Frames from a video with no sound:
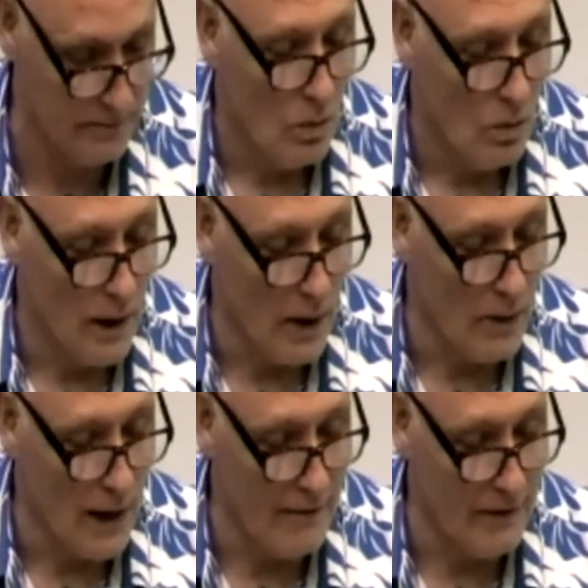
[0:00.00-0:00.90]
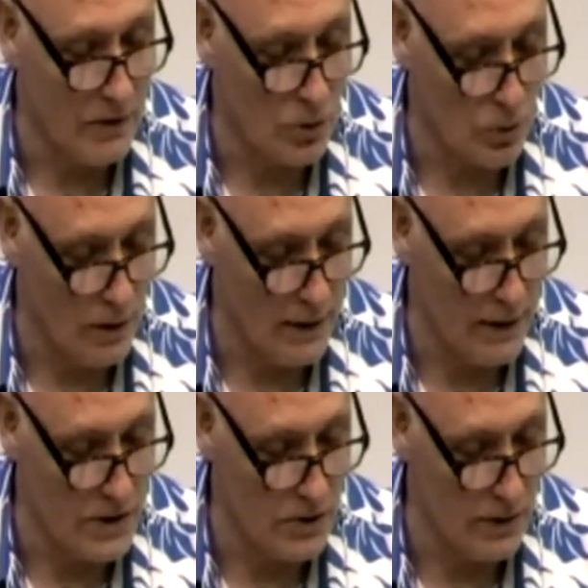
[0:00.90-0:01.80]
without having thoroughly
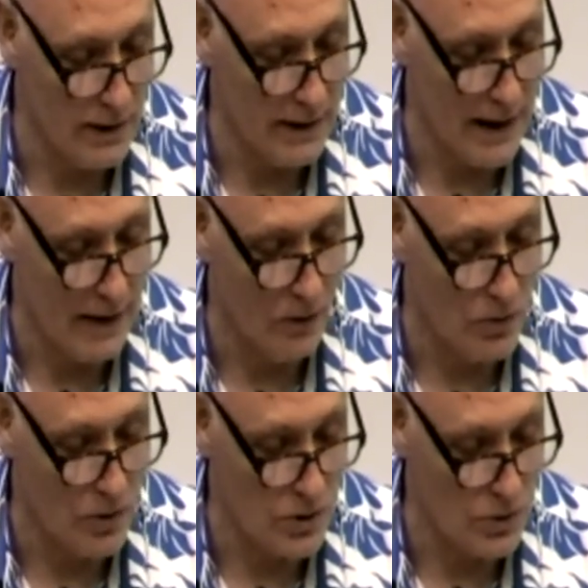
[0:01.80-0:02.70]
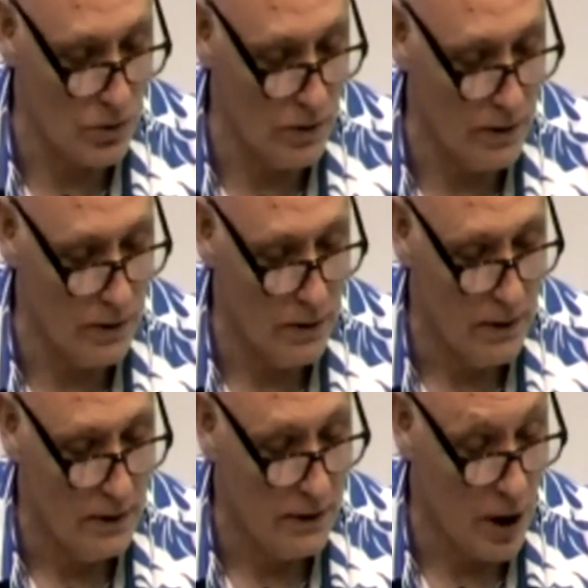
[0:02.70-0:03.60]
studied and understood
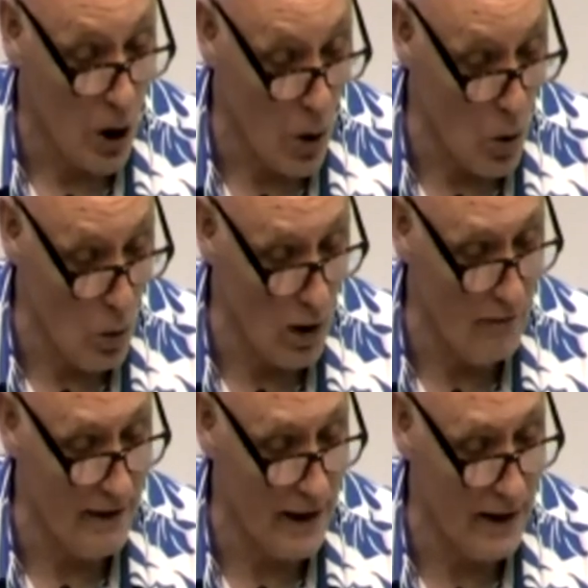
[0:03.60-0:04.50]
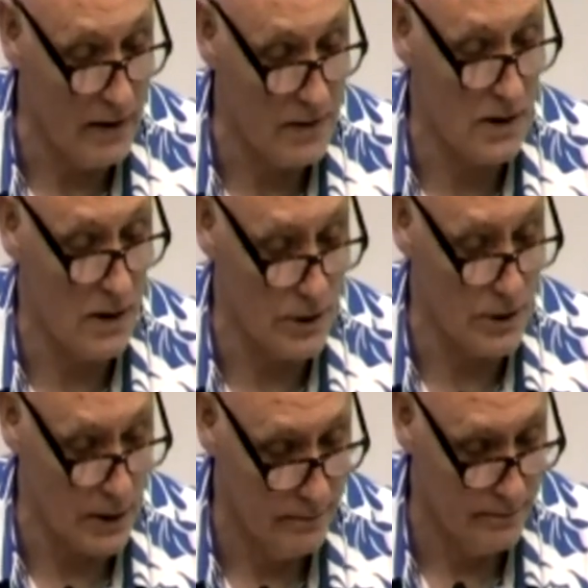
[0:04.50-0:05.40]
the whole of Hegel's logic.
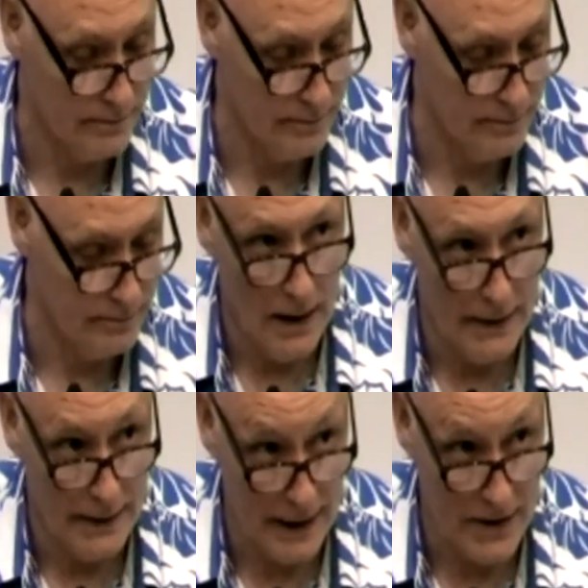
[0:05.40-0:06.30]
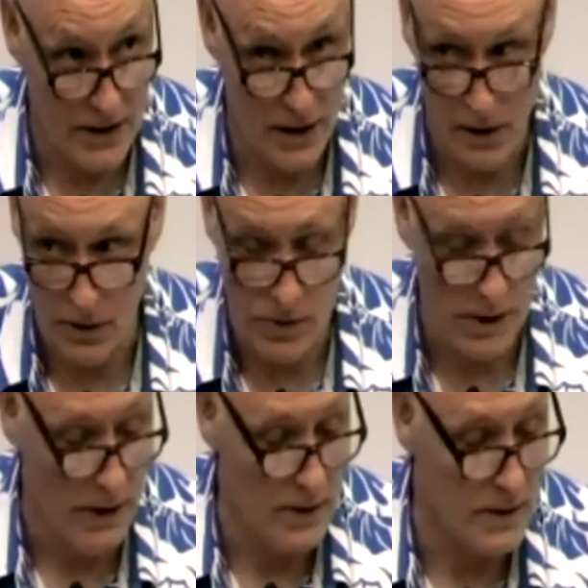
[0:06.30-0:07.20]
And then his
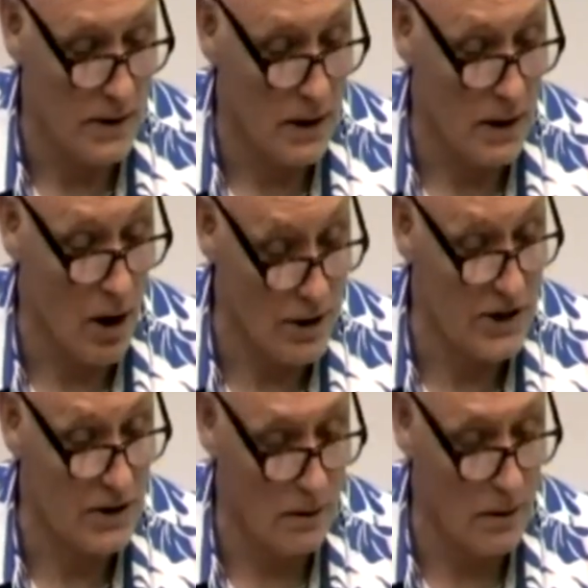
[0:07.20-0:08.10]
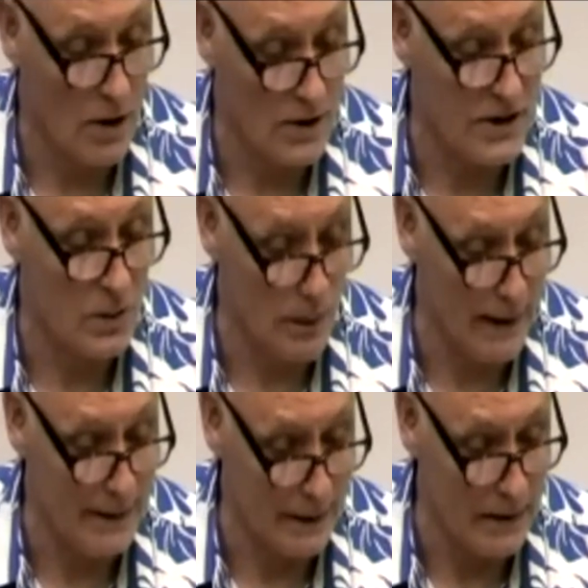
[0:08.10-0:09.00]
conclusion is,
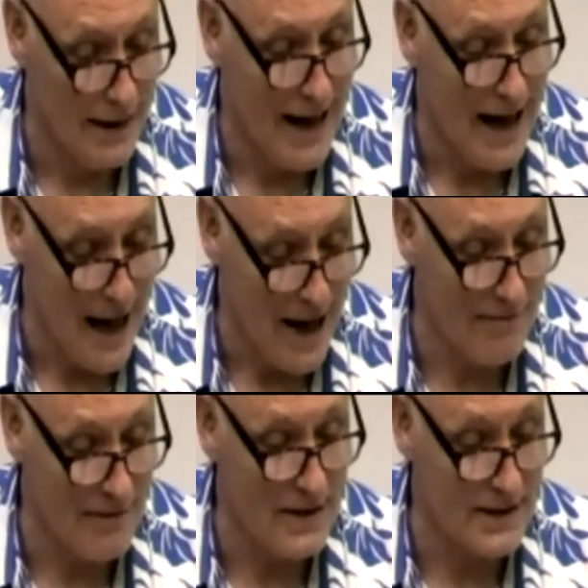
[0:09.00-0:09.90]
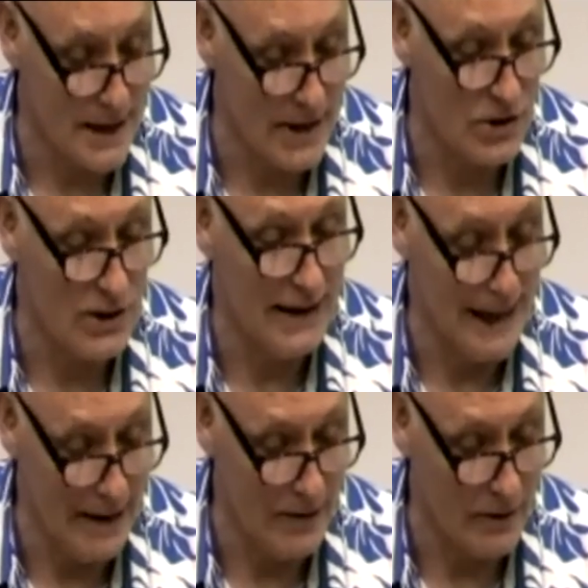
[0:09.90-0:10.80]
consequently, half a
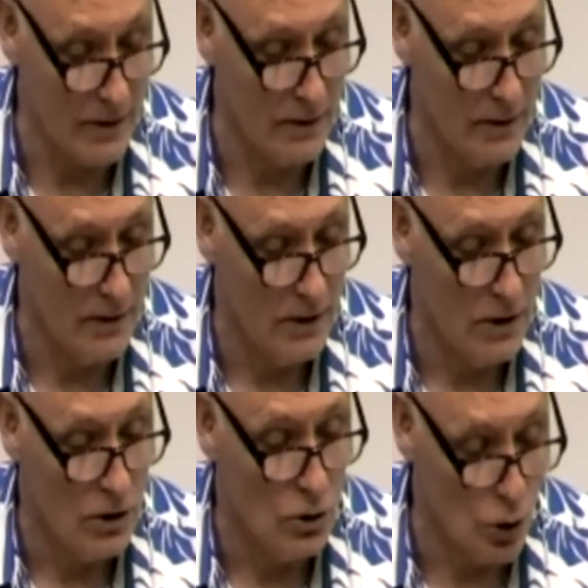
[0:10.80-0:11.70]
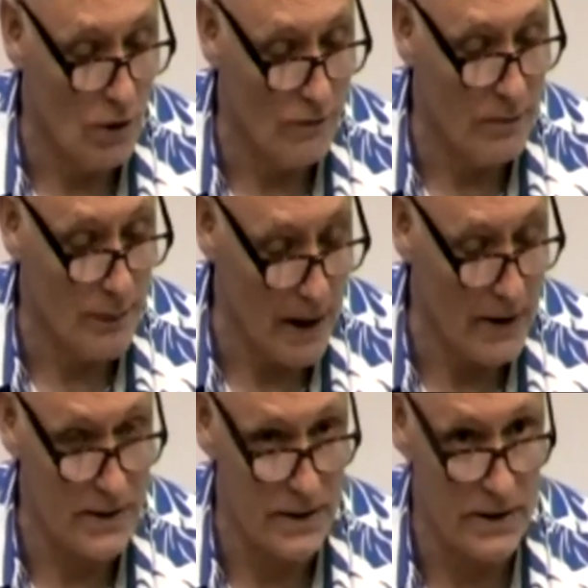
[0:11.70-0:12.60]
century later, none of the
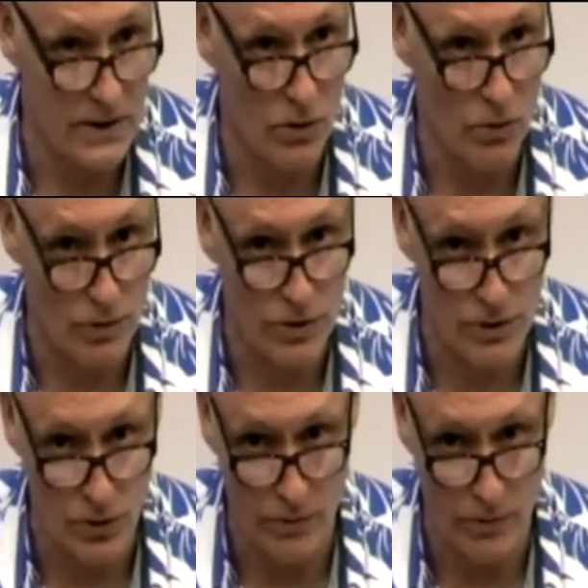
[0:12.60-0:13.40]
Marxists understood